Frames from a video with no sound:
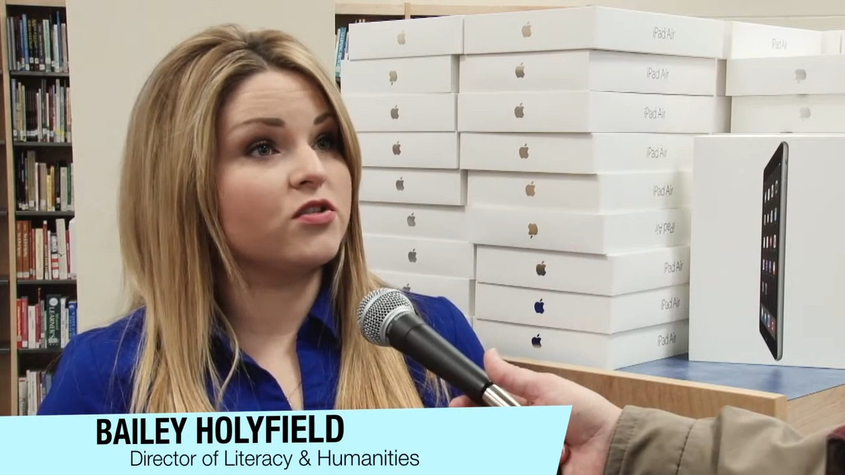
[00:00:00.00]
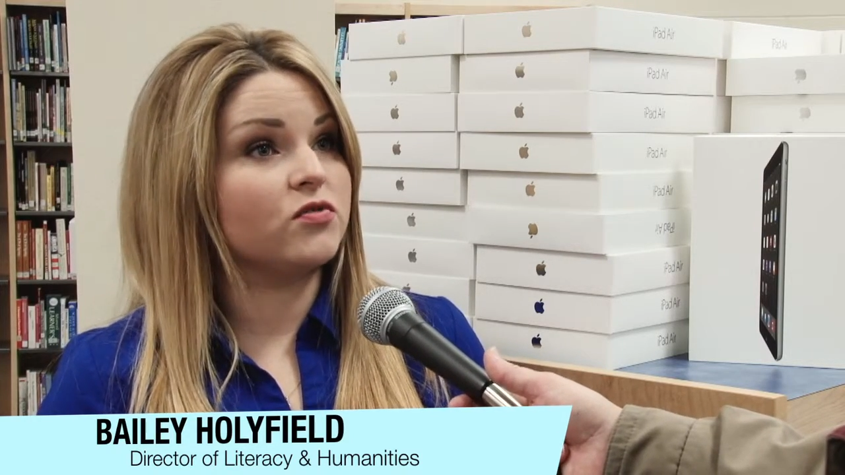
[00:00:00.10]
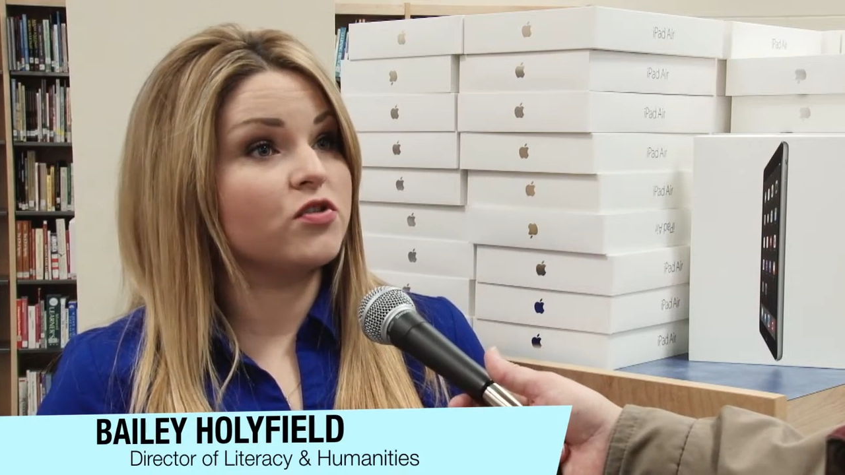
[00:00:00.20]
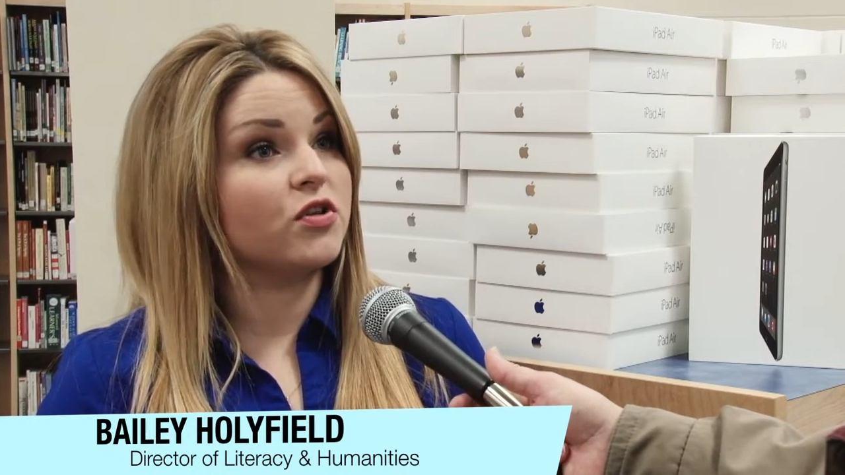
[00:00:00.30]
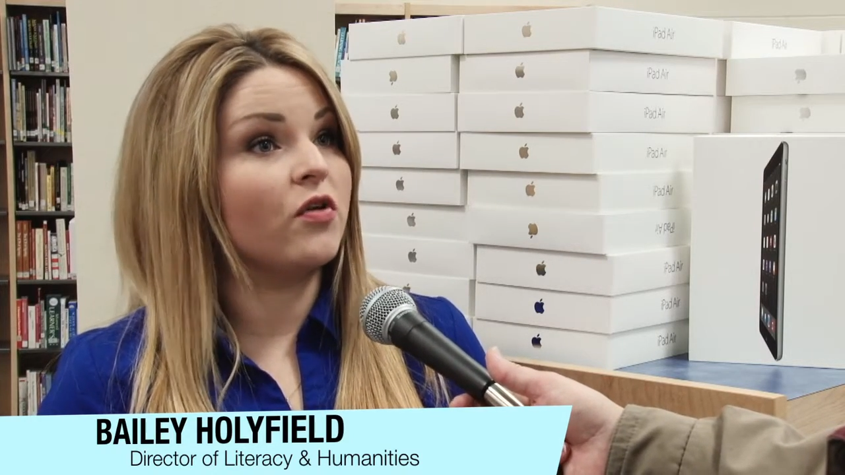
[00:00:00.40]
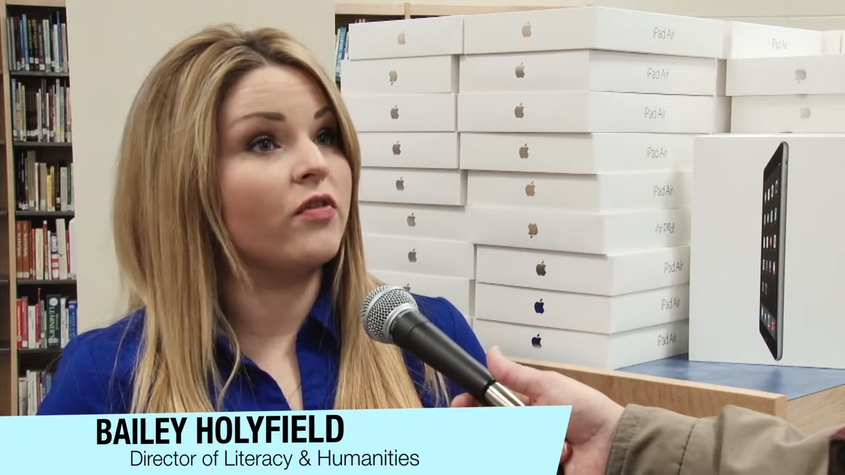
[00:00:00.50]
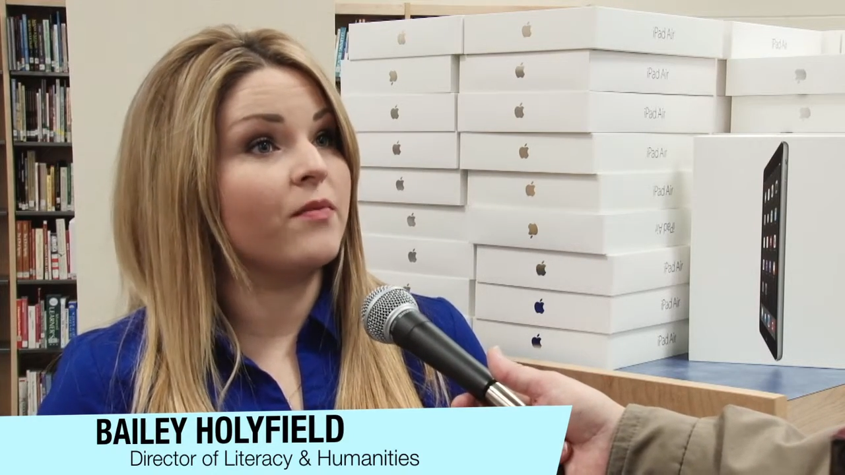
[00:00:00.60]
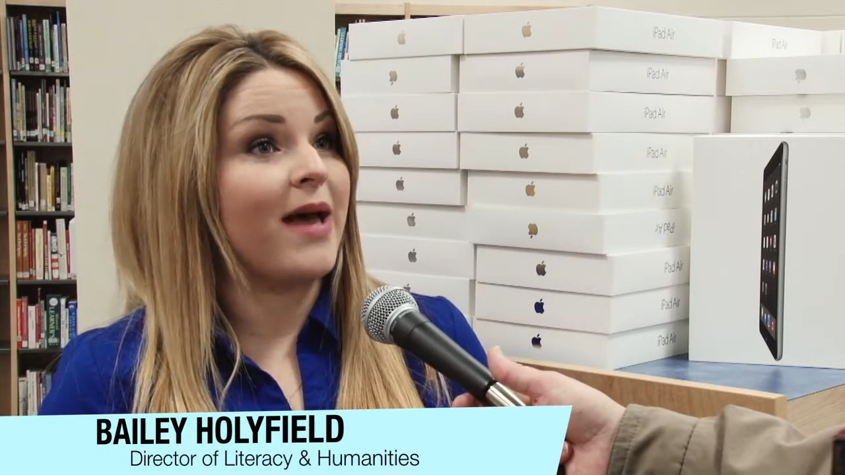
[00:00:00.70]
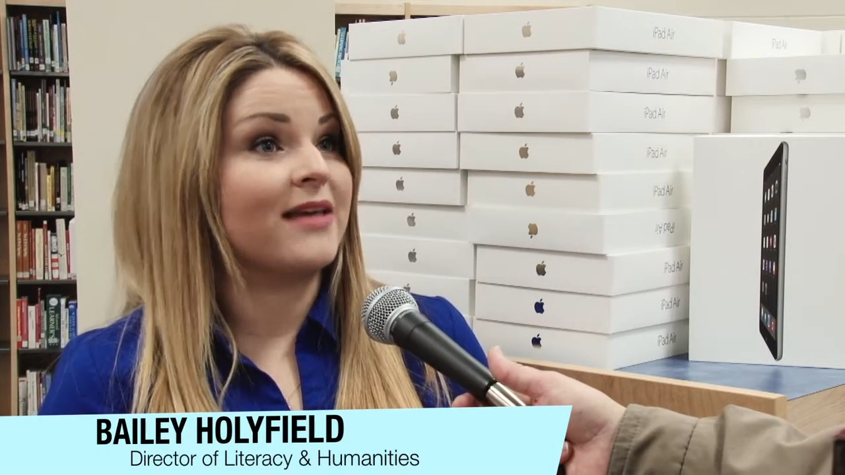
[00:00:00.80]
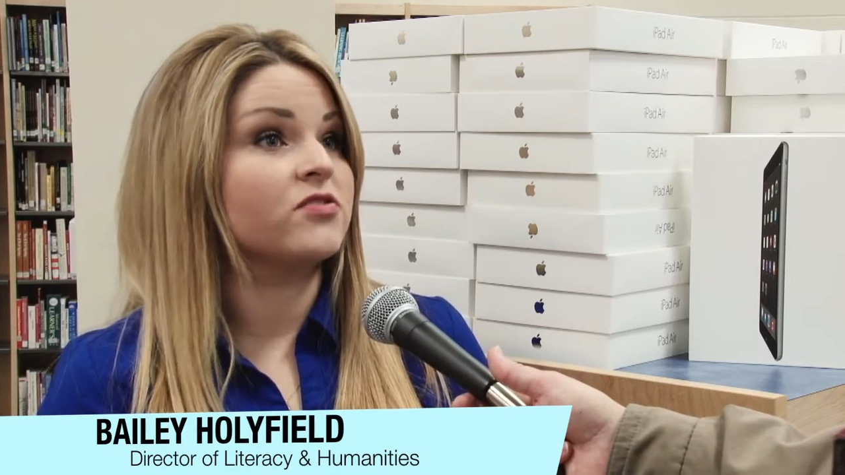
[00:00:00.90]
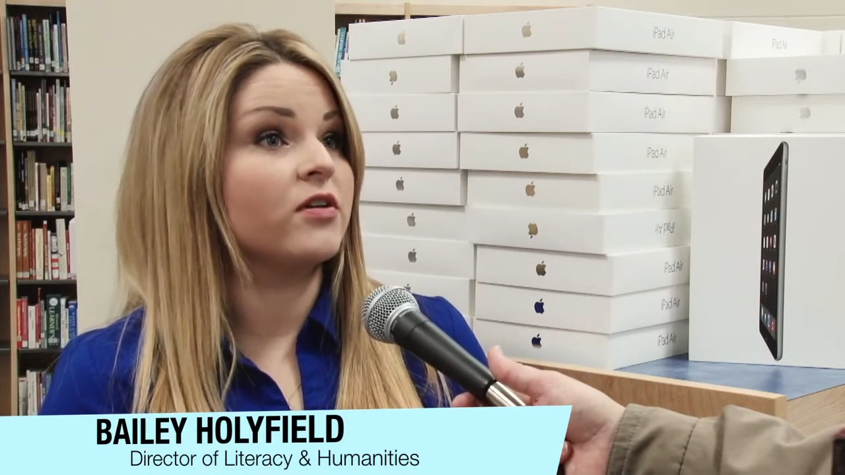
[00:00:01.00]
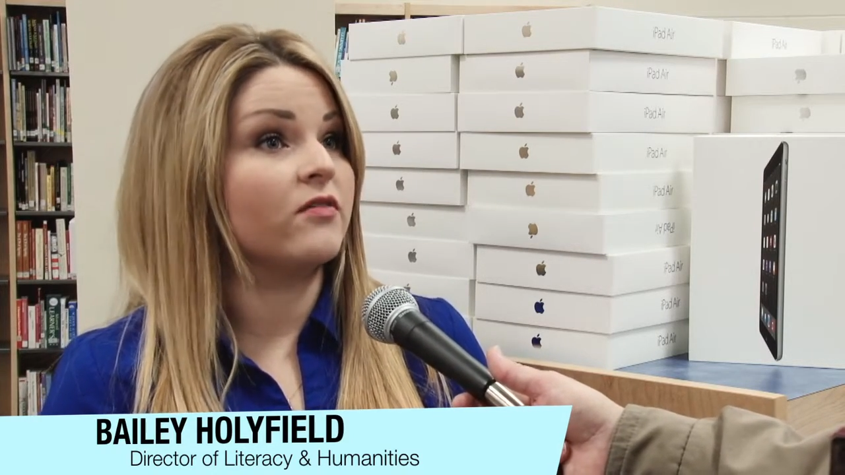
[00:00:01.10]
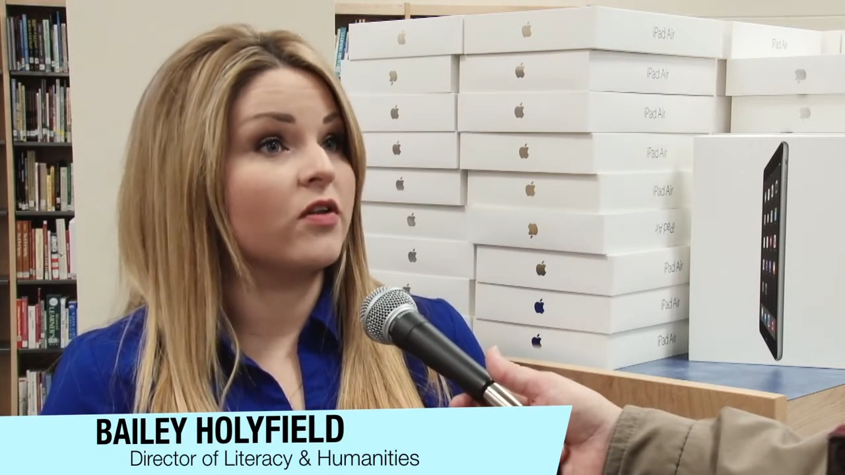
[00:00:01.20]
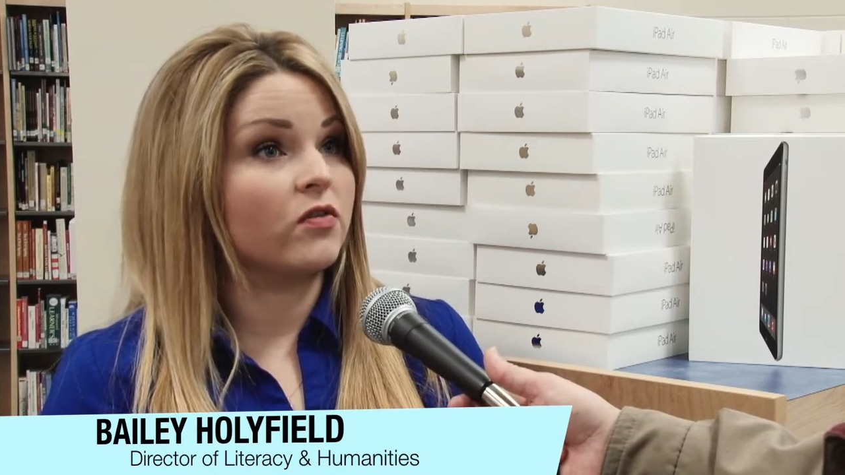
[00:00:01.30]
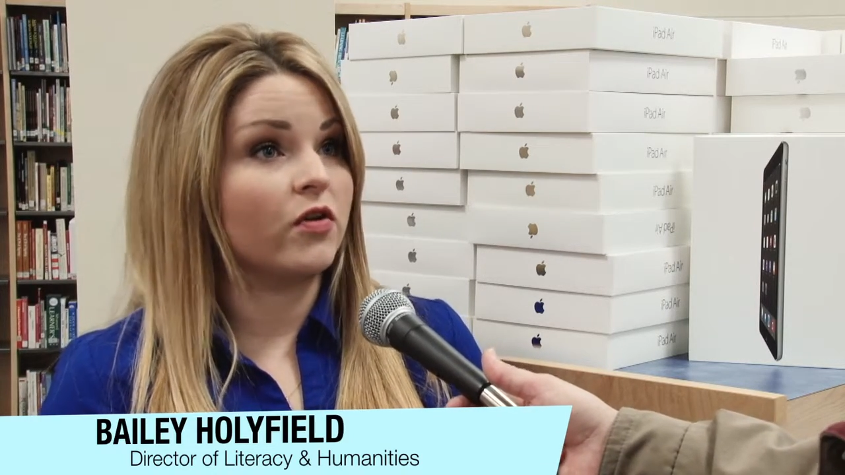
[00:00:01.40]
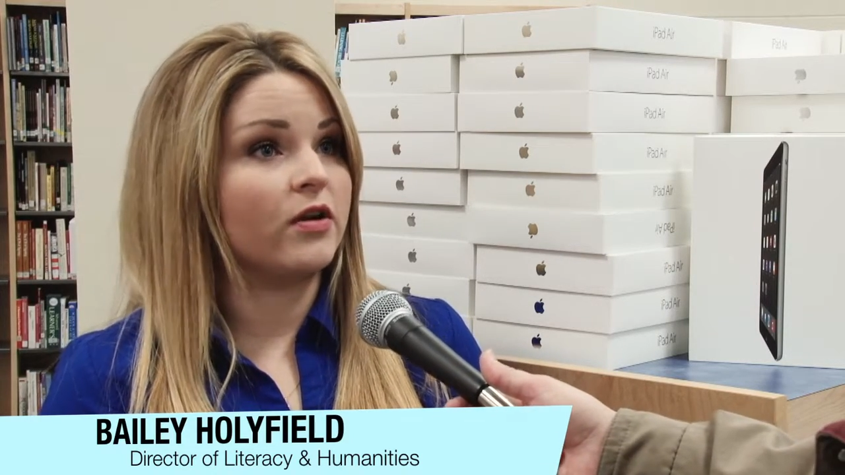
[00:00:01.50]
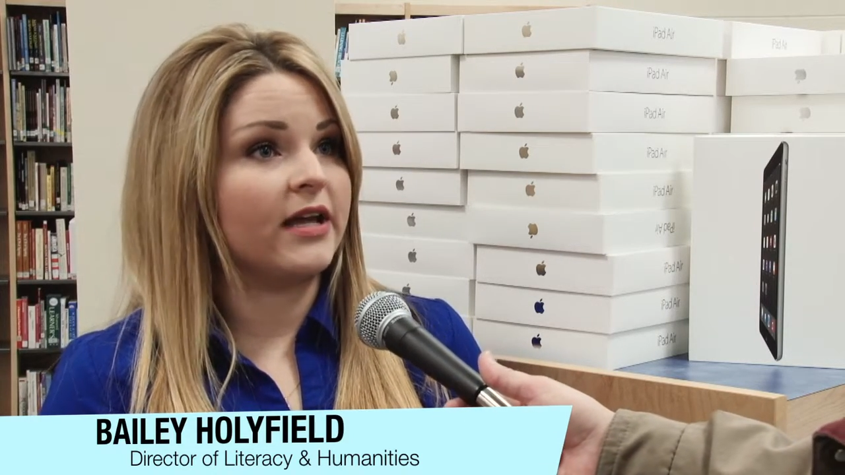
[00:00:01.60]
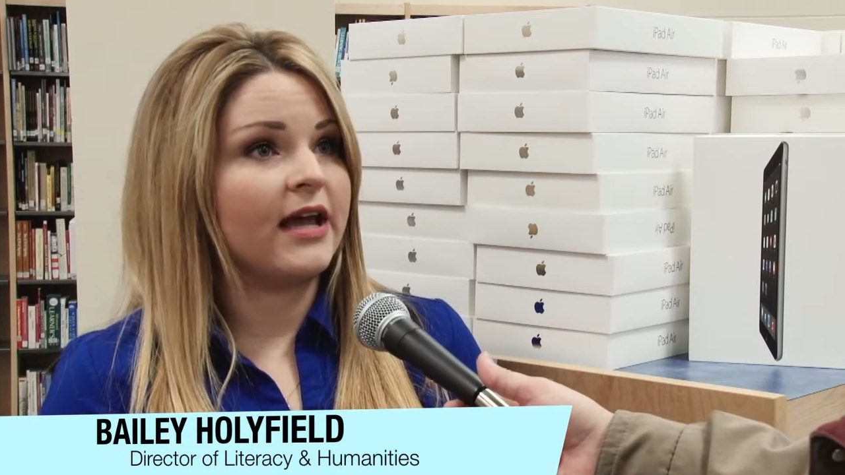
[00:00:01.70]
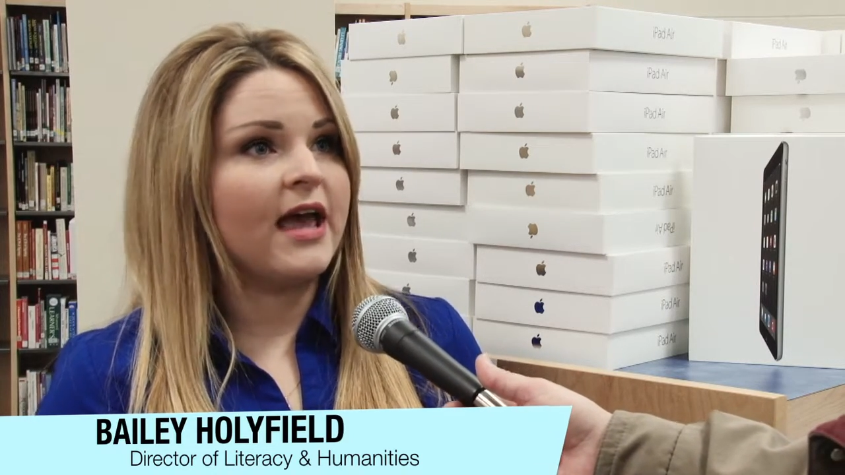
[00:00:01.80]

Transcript: to show the mastery of their learning.